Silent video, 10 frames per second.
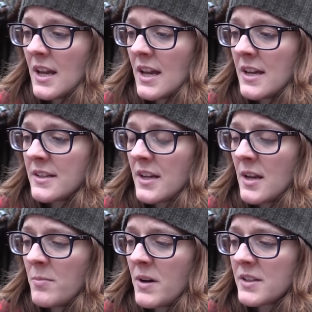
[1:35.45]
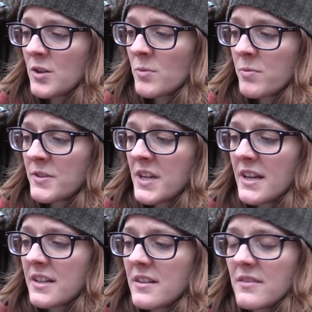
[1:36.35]
and
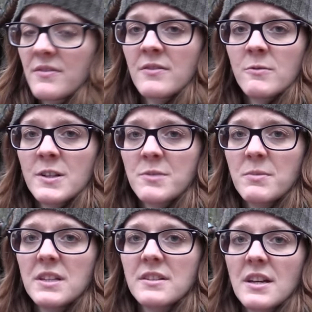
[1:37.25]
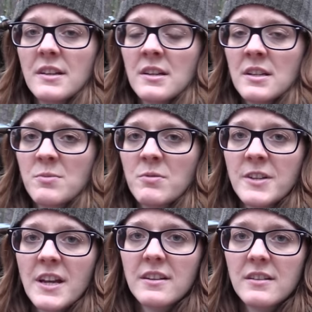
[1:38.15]
hepatoprotective, which means that it's
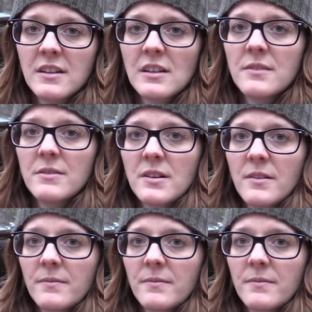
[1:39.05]
protecting the liver.